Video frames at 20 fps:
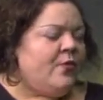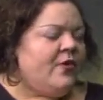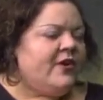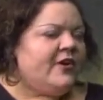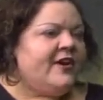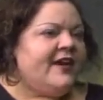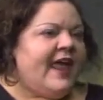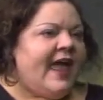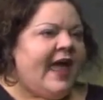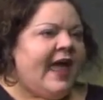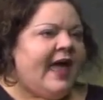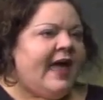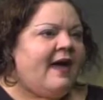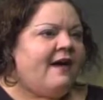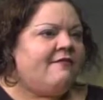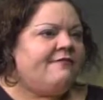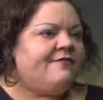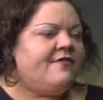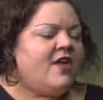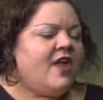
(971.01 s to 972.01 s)
We're going to
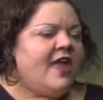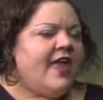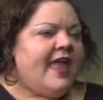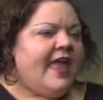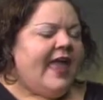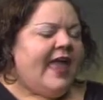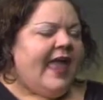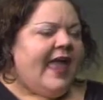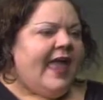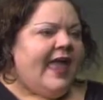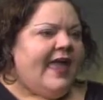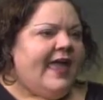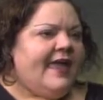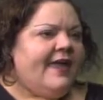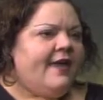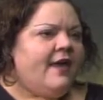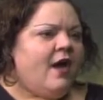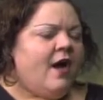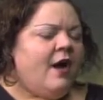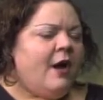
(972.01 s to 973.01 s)
have
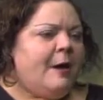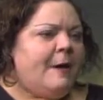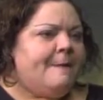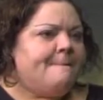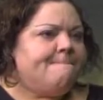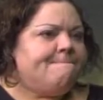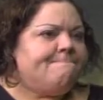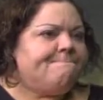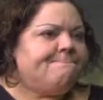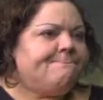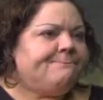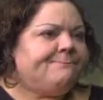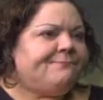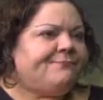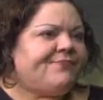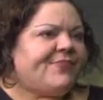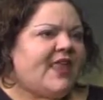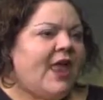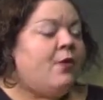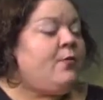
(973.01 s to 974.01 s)

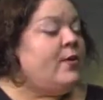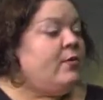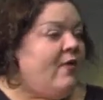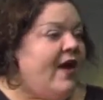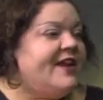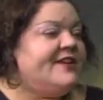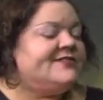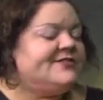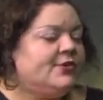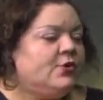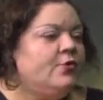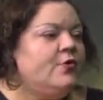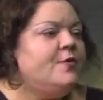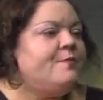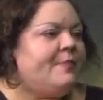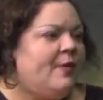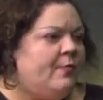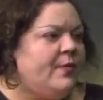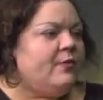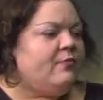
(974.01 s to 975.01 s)
we write as a
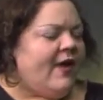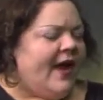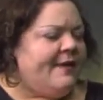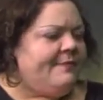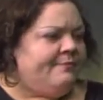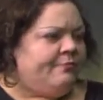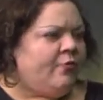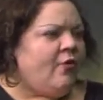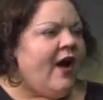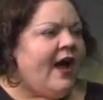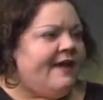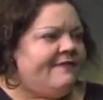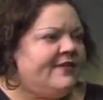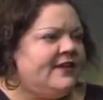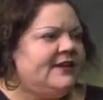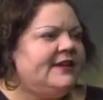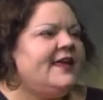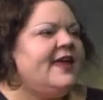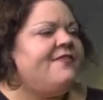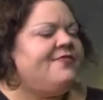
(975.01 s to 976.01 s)
group, but we write
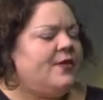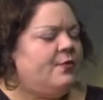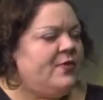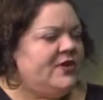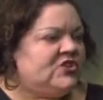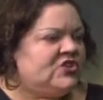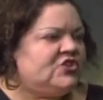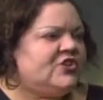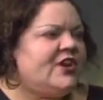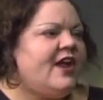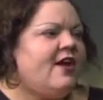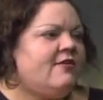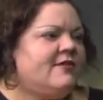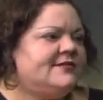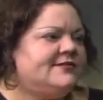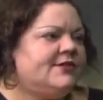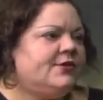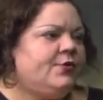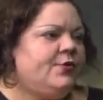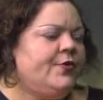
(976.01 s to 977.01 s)
privately, and then we share
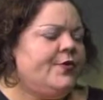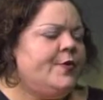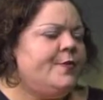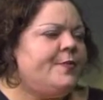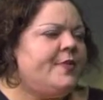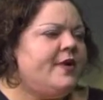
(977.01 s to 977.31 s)
as a group.